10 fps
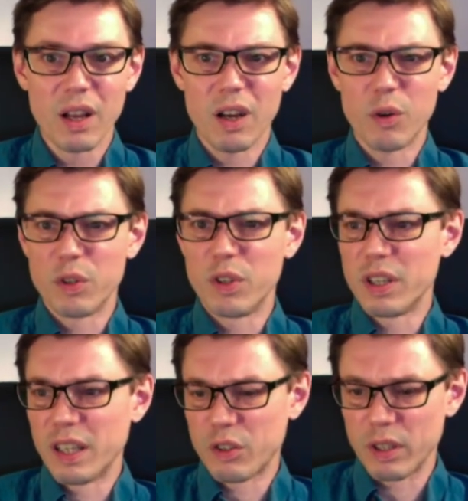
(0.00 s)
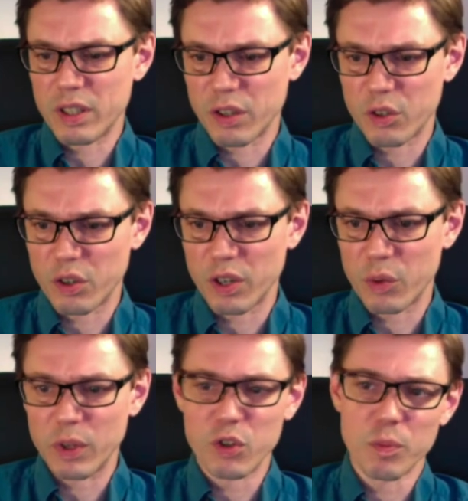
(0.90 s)
Oh, you didn't actually tuck your shirt in
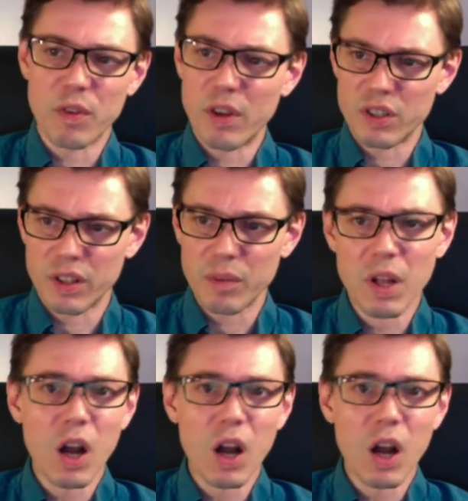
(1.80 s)
when you should be facing them.